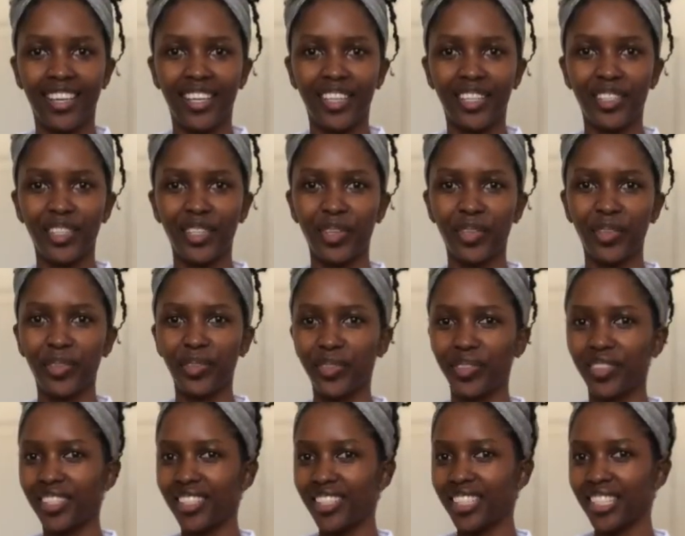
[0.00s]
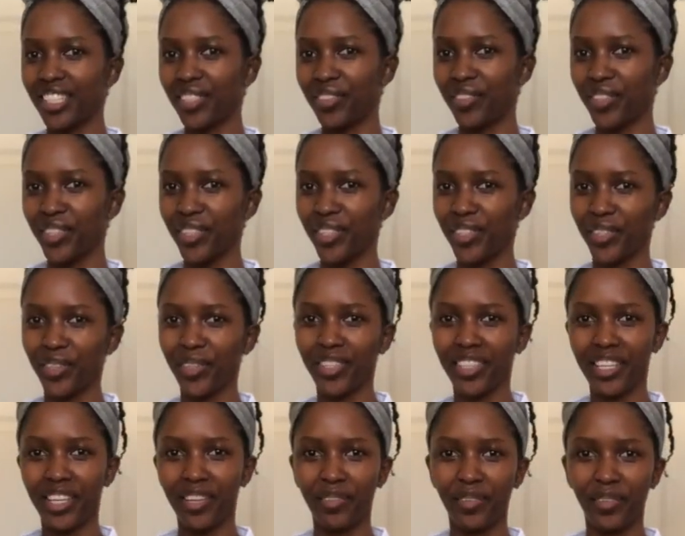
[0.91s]
So this is first
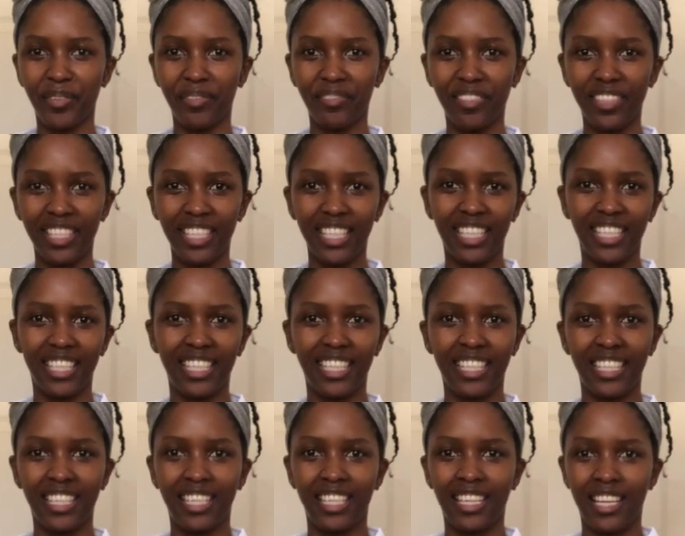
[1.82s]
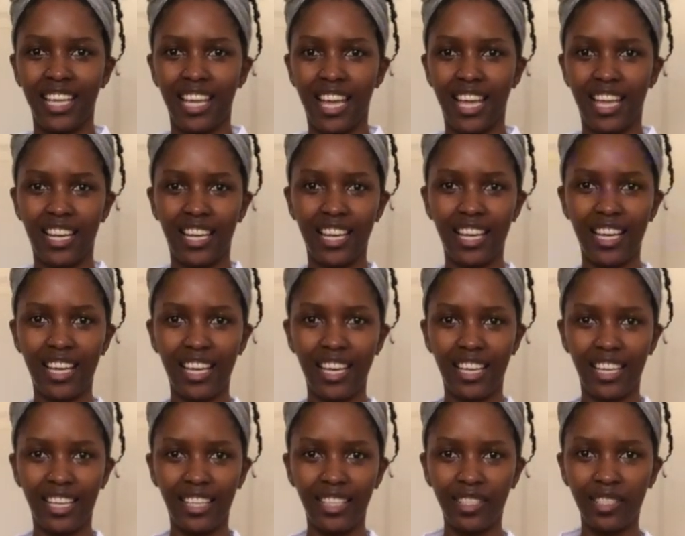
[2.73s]
on our fit
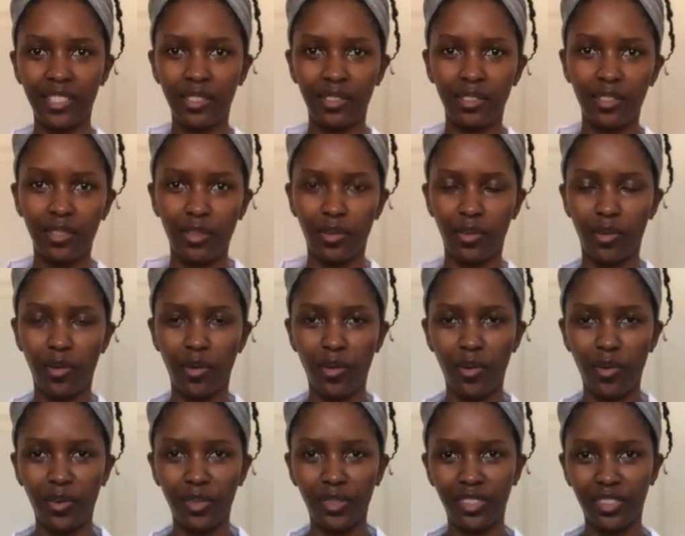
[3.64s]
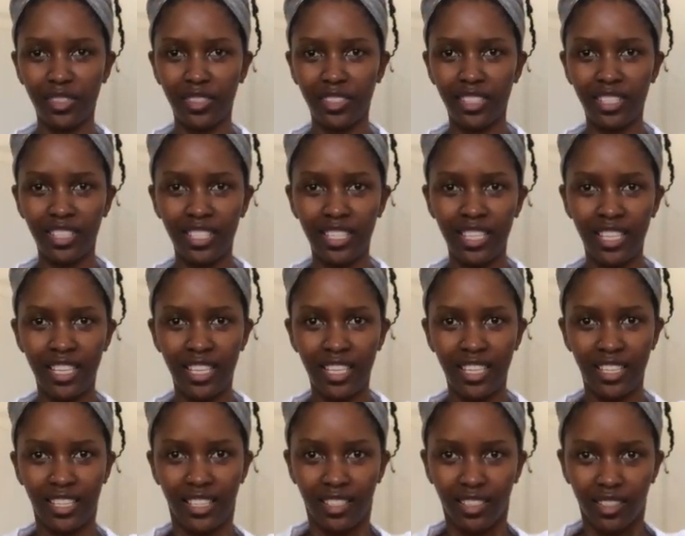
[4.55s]
line, on our haul, sorry,
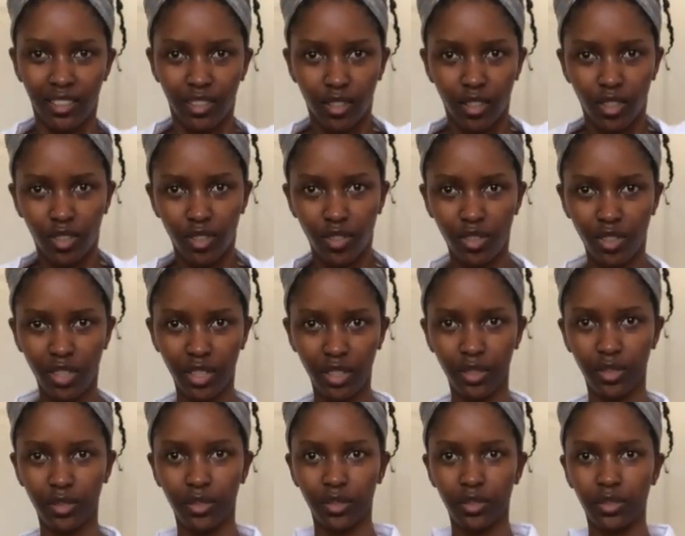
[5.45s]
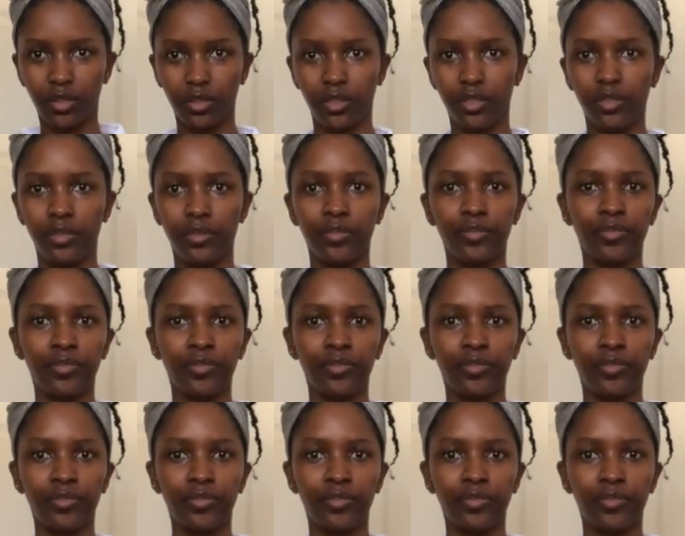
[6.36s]
on our try on haul.